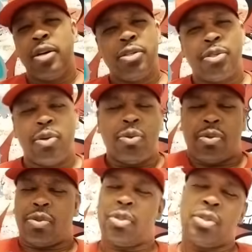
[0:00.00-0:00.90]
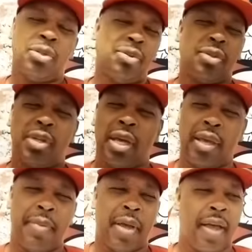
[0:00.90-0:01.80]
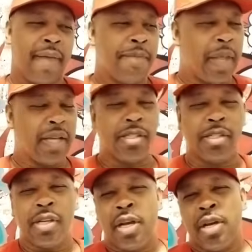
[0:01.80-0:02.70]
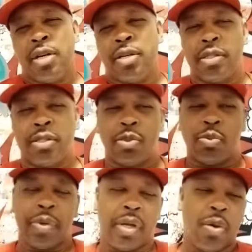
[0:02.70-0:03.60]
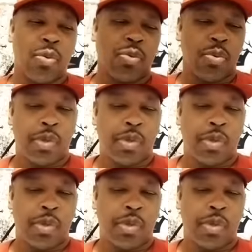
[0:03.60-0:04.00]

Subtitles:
So, you know, hey, man, that's just what we go through.